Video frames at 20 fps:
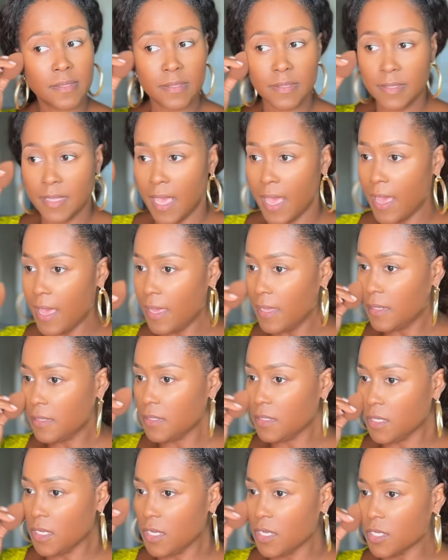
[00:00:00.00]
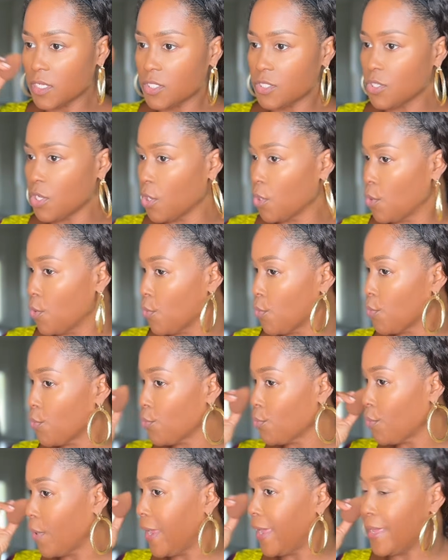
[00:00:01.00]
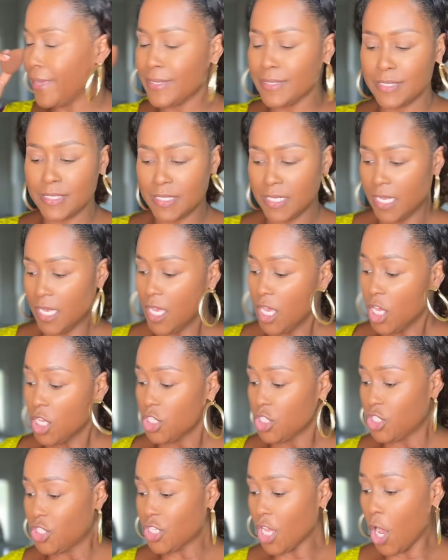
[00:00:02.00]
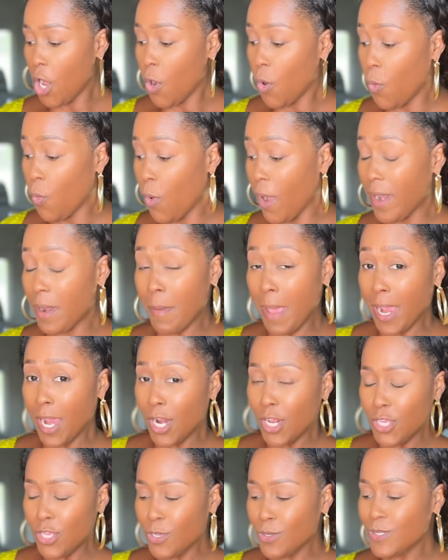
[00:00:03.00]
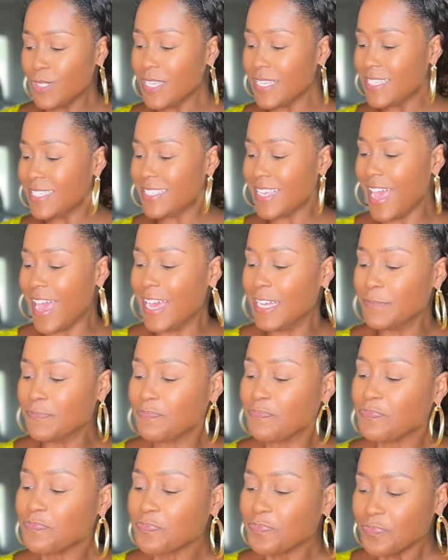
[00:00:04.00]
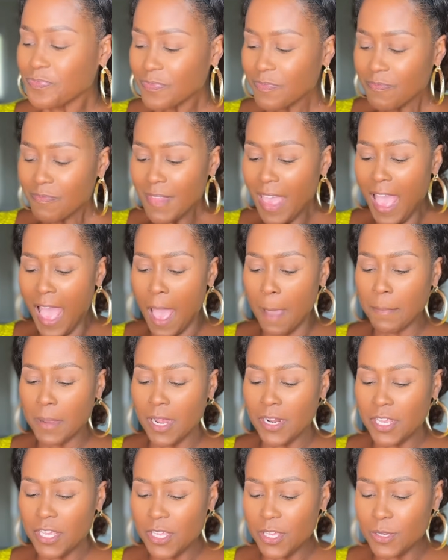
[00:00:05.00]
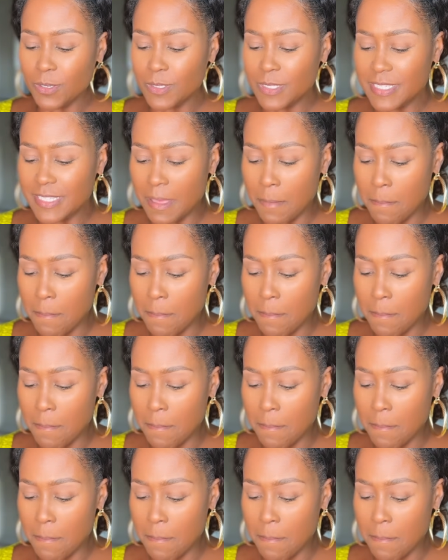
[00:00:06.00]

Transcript: That looks great. So what am I going to use to set? I'm going to use the